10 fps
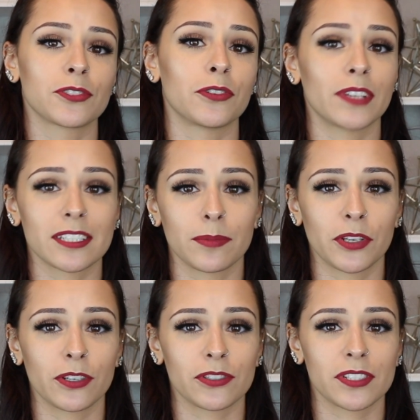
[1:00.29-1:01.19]
so if that's something
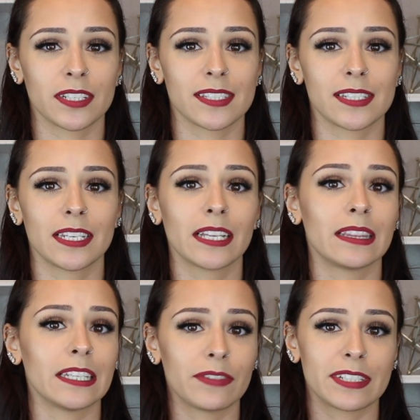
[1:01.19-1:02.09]
you're interested in
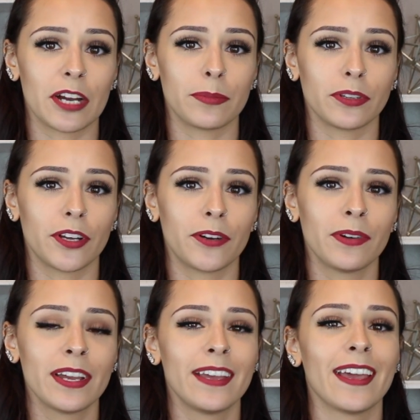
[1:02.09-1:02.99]
seeing, leave it down
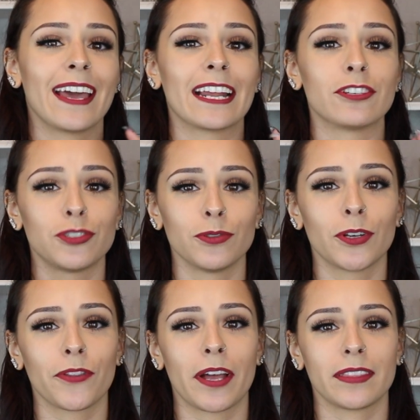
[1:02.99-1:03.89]
below. And I do
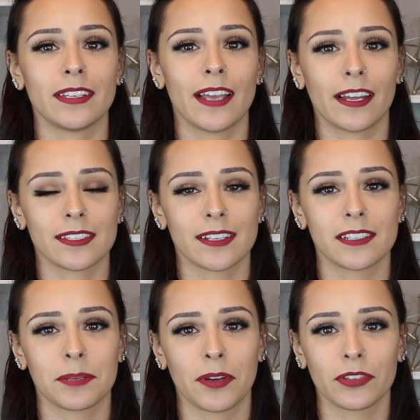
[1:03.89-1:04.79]
know that the
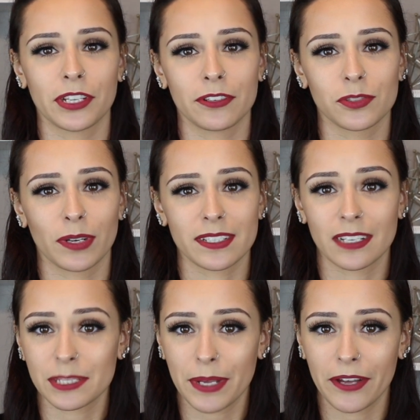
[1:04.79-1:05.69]
Anastasia Beverly Hills
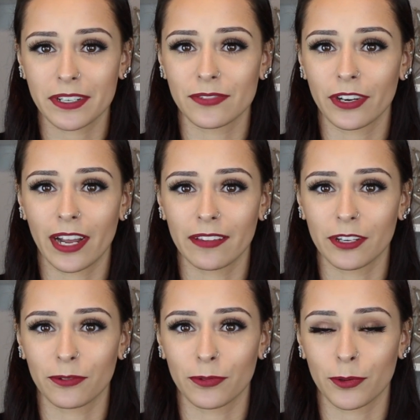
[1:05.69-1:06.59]
Renaissance palette is very
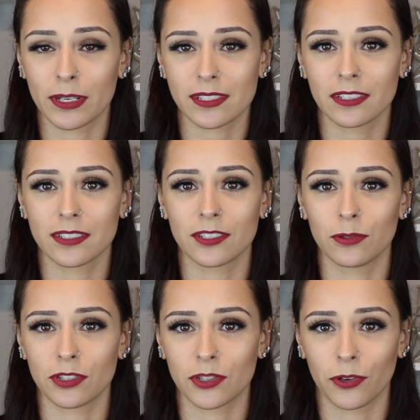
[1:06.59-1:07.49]
highly requested to do
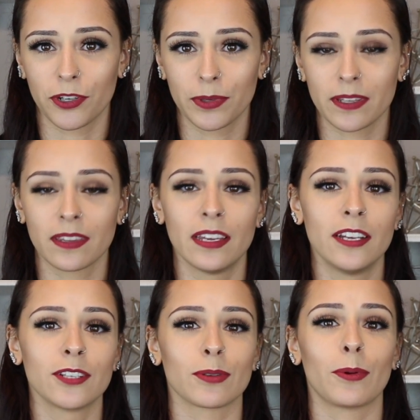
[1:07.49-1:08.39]
a tutorial with,
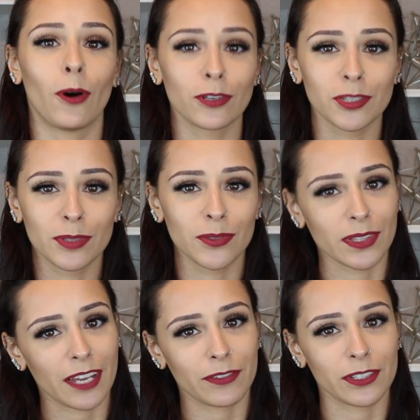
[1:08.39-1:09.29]
so I will also be doing
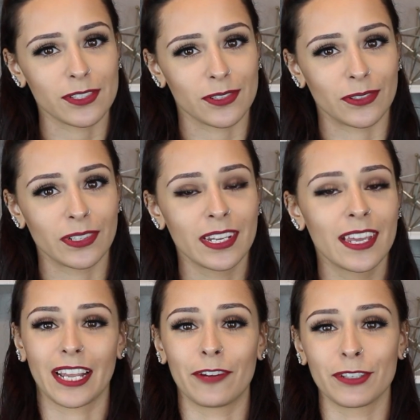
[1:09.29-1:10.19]
that very soon.
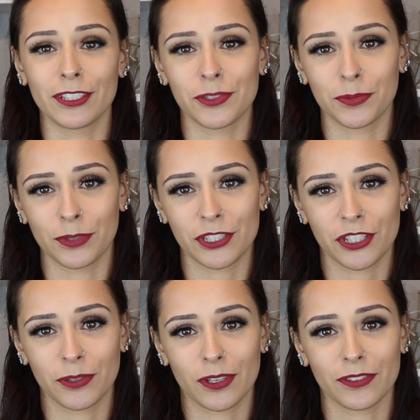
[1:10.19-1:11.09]
I really do
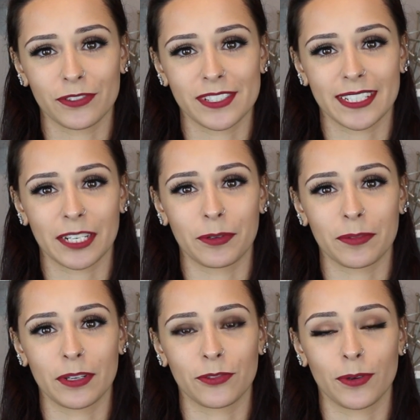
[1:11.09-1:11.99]
appreciate you all for sticking with
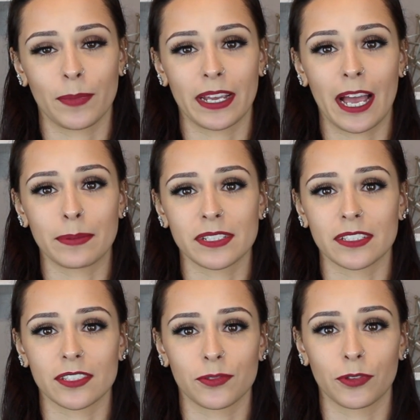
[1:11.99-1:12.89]
me throughout my
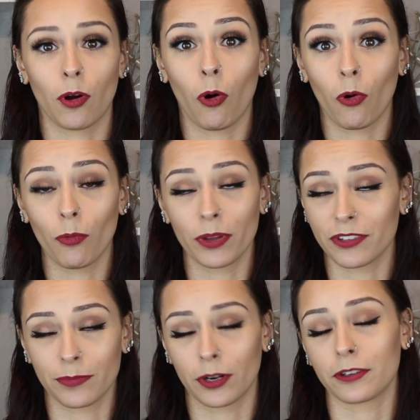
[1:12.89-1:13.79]
absence through the whole month
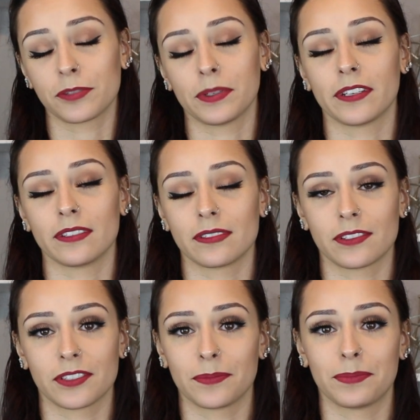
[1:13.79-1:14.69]
of March because it's
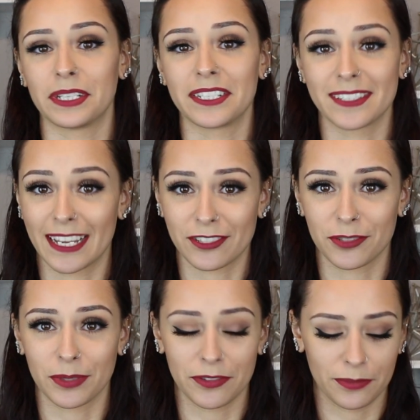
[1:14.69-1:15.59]
just been a
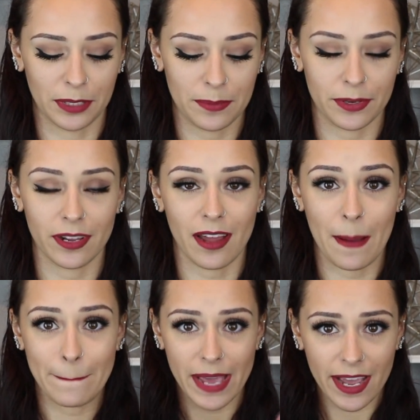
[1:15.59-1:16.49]
disaster month for me, but
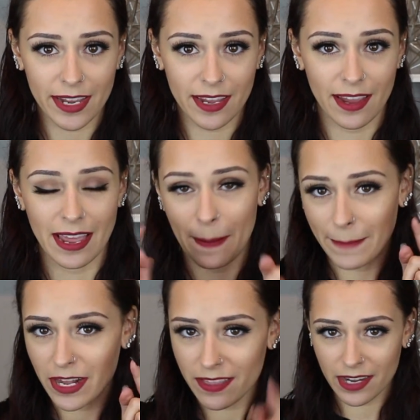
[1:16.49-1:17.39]
I'm back and I'm
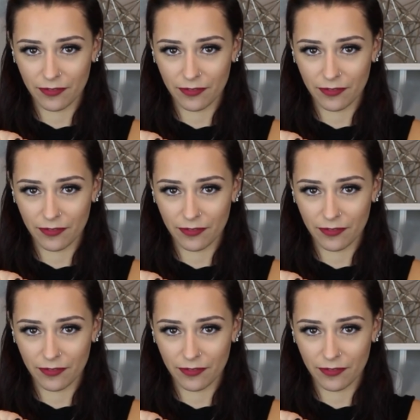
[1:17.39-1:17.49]
better than